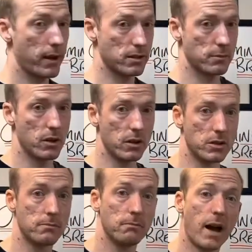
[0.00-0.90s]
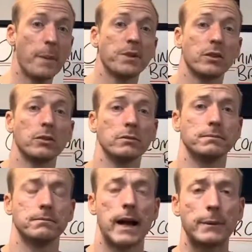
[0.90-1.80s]
emerge? Perhaps I do,
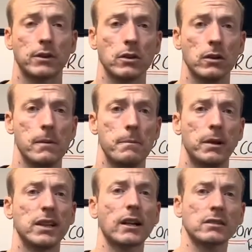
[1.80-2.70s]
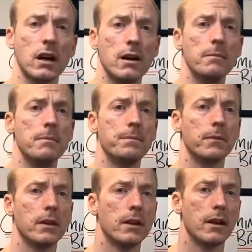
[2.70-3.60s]
perhaps I don't. But take your time
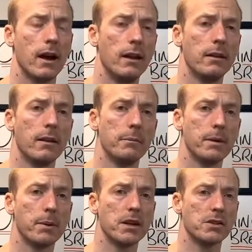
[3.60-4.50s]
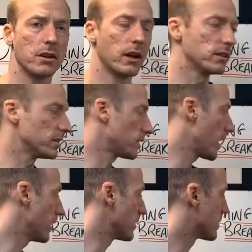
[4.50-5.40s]
and be patient,
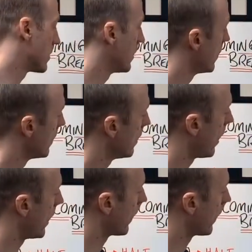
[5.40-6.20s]
understand, like,